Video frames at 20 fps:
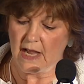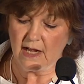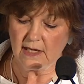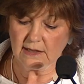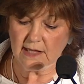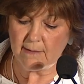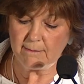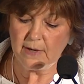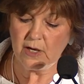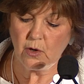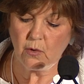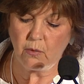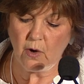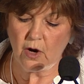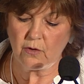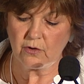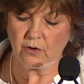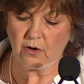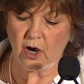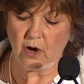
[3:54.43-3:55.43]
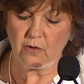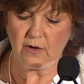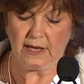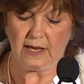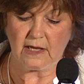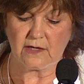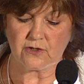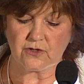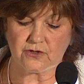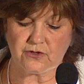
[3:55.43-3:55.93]
let me quote Koch
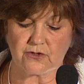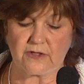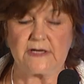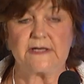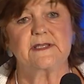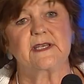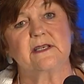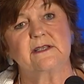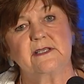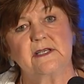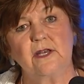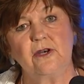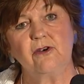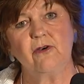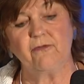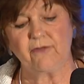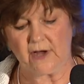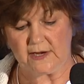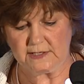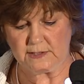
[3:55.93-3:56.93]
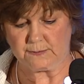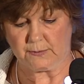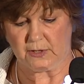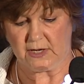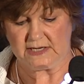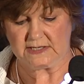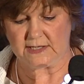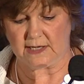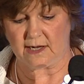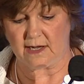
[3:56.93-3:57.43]
Industries Senior Vice
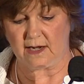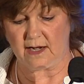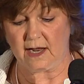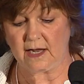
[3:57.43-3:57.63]
President